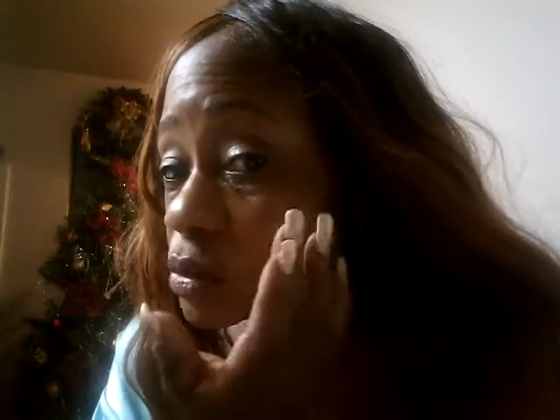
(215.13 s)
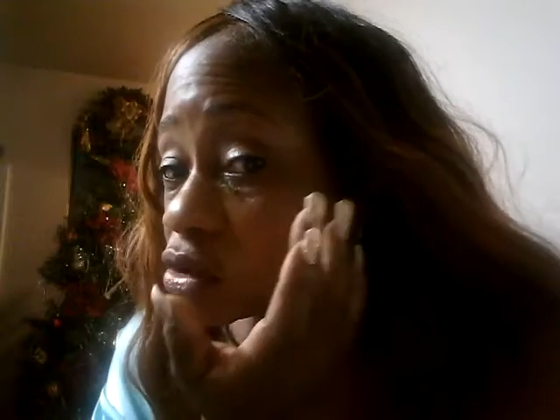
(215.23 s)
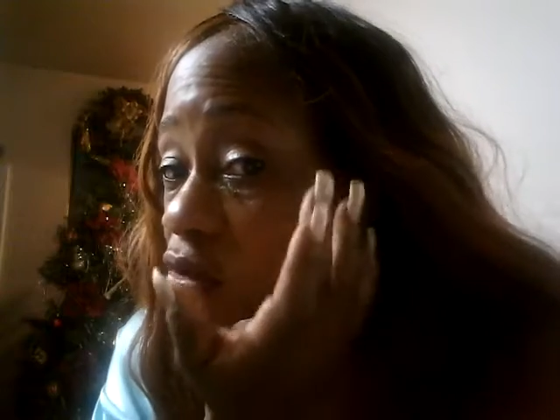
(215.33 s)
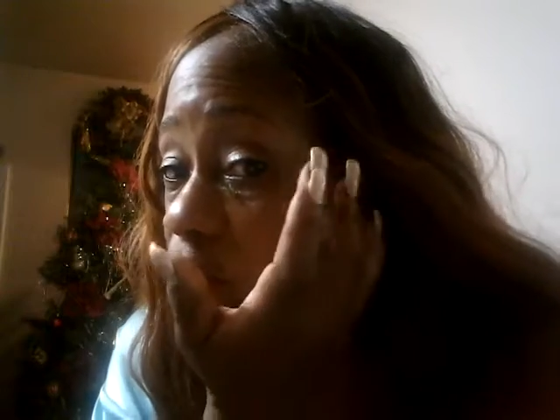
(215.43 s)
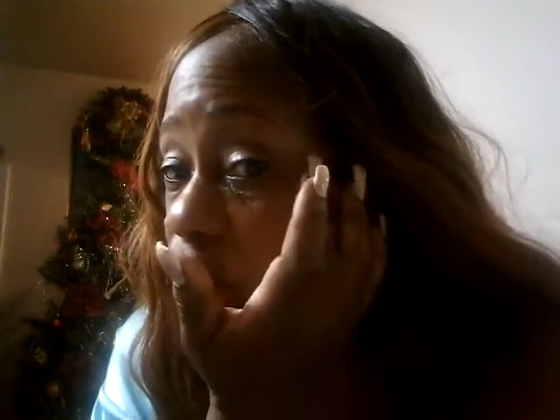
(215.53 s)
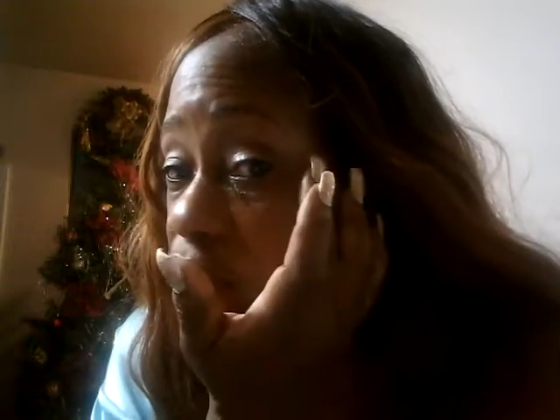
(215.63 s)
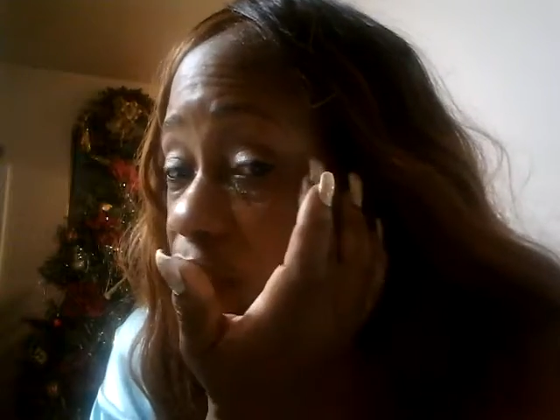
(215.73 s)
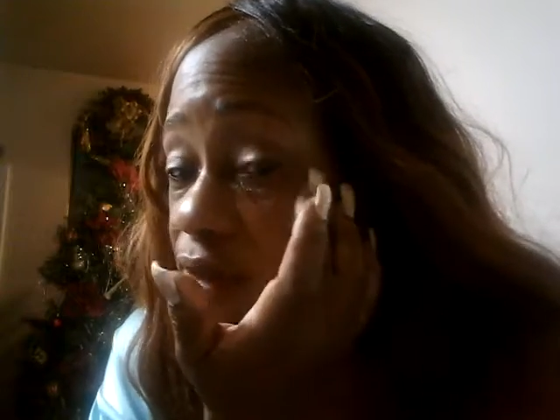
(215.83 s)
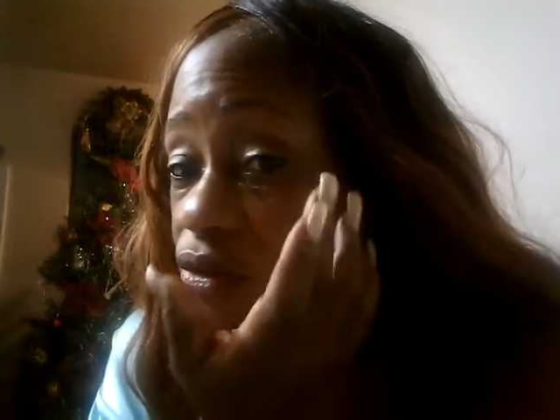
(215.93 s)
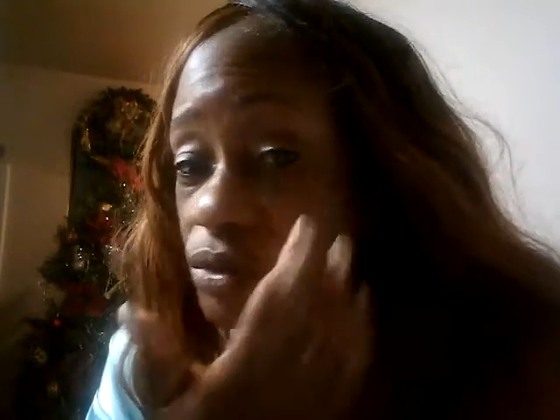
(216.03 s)
which can
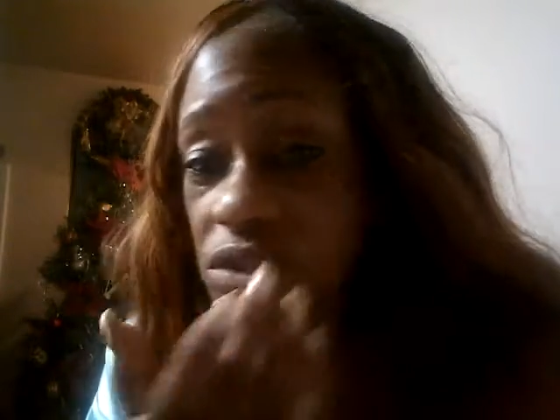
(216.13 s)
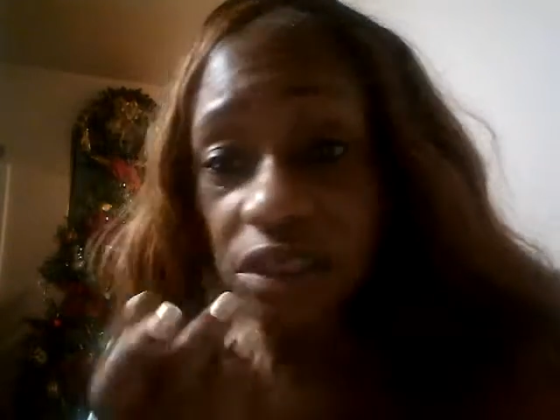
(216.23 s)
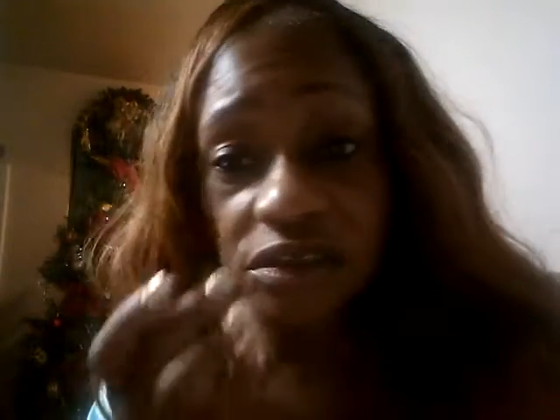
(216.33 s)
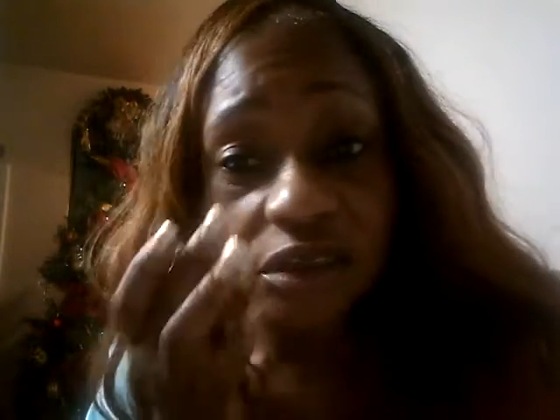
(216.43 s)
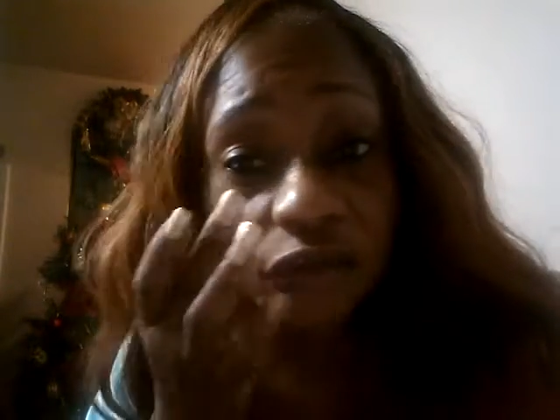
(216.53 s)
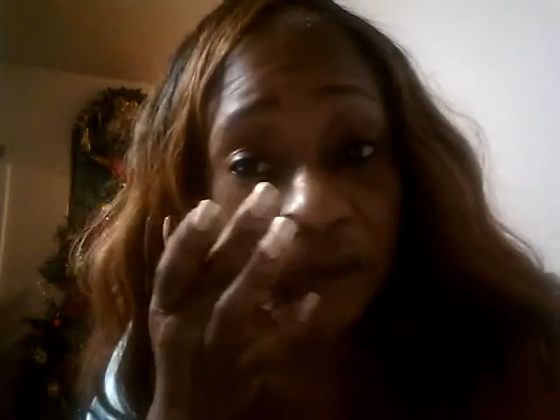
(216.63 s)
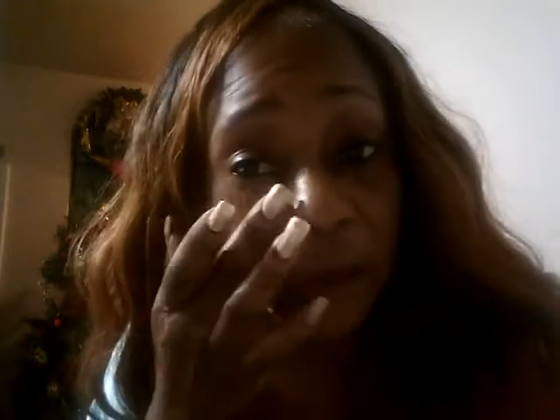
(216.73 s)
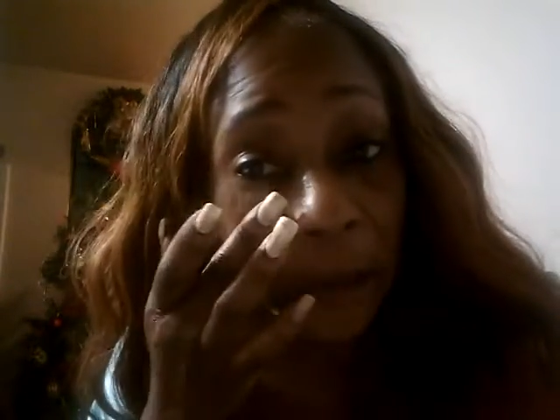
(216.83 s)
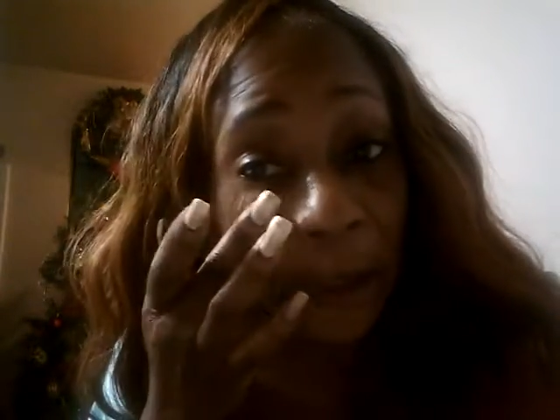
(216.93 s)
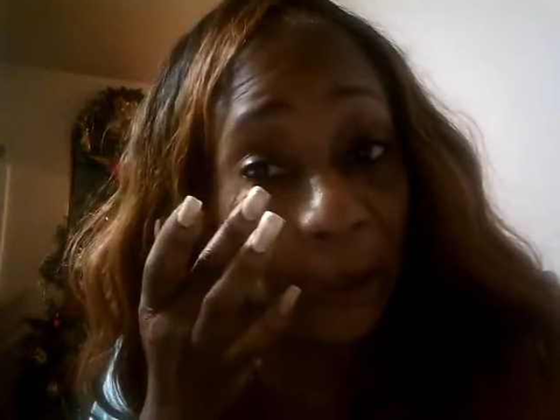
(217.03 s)
protect those sensitive
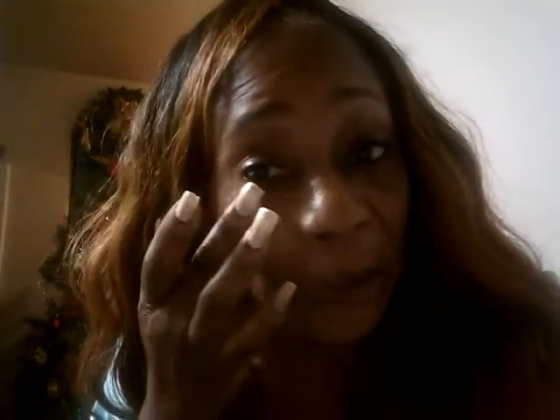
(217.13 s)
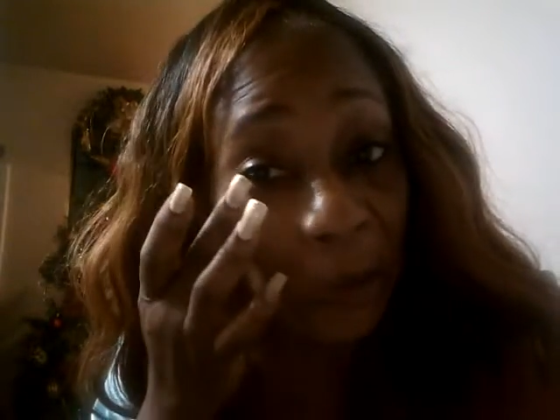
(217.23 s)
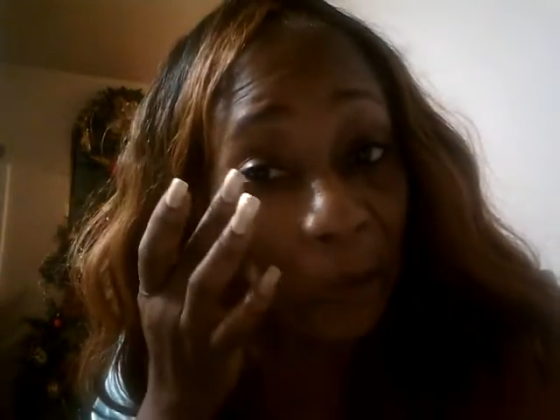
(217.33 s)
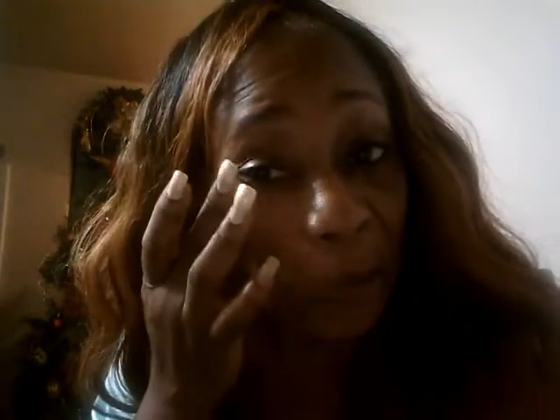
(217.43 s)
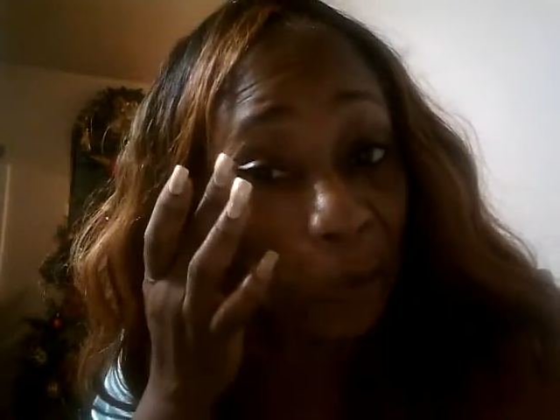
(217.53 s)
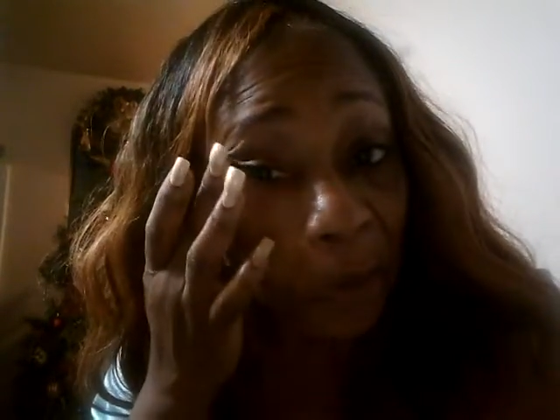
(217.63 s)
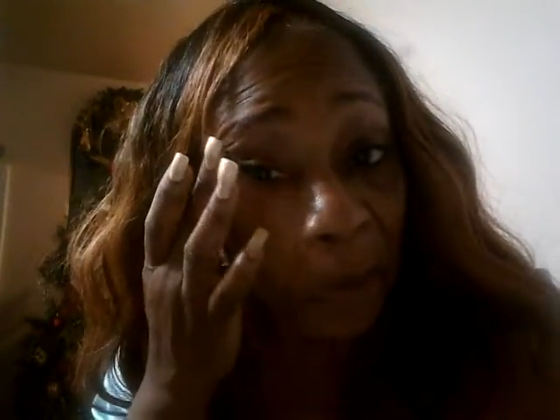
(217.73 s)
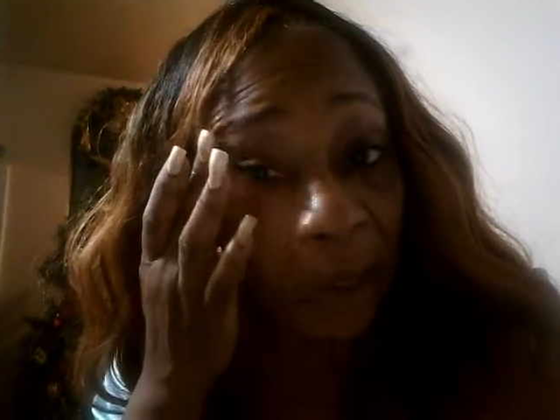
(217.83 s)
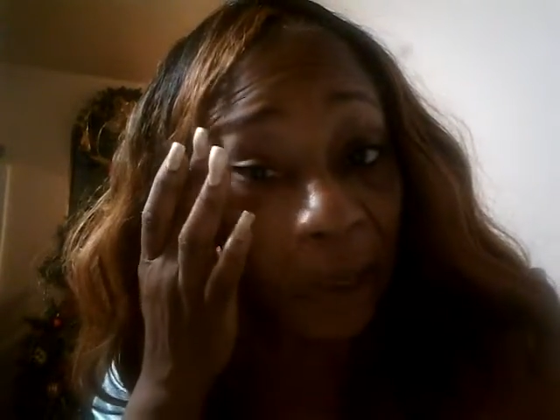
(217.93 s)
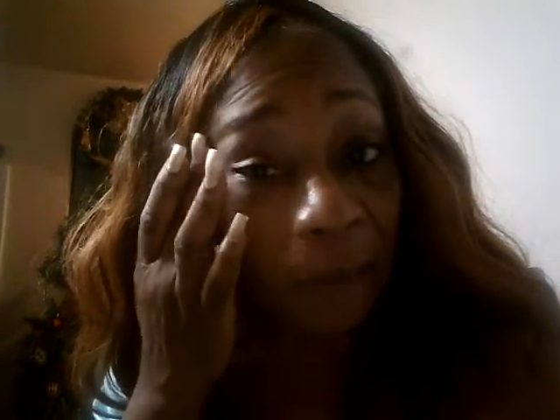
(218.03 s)
areas,
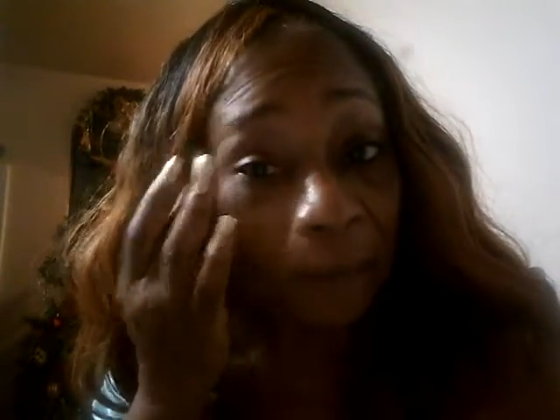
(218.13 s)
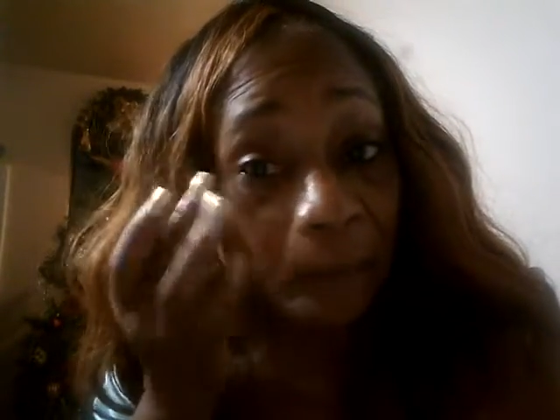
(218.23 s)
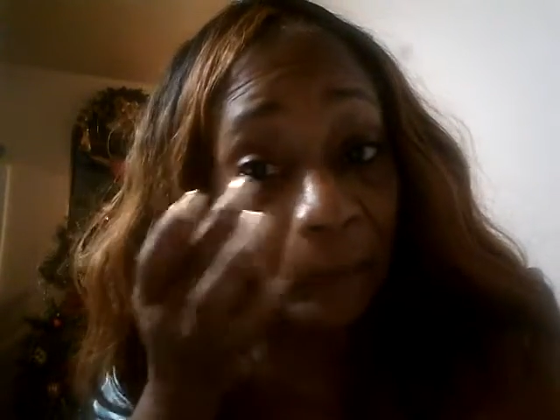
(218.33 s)
okay?